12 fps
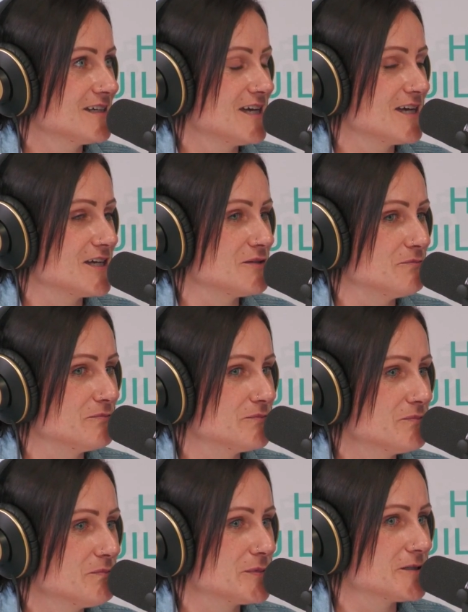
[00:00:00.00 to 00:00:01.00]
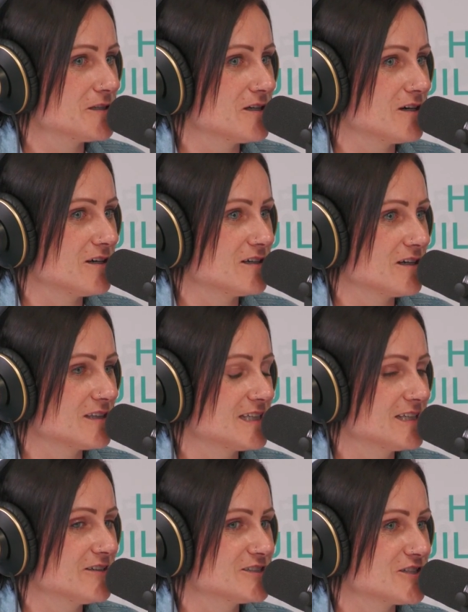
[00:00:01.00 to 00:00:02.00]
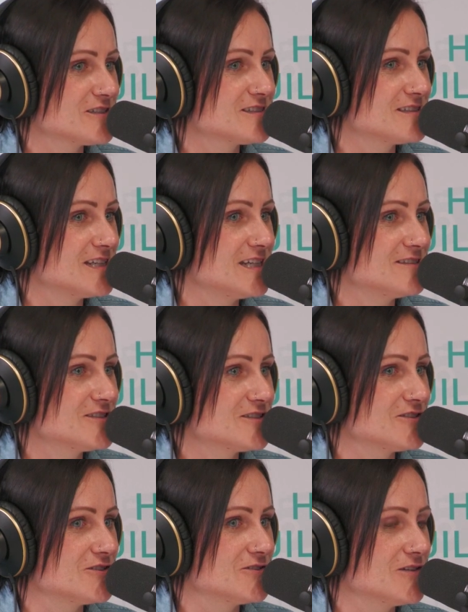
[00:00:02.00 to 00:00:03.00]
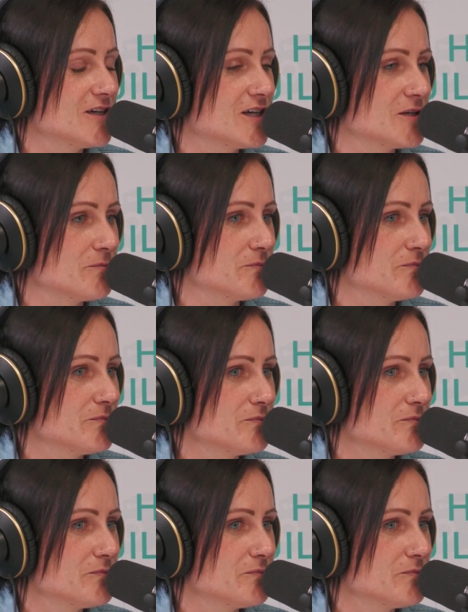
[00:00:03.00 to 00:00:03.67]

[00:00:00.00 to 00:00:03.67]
But I think I just need to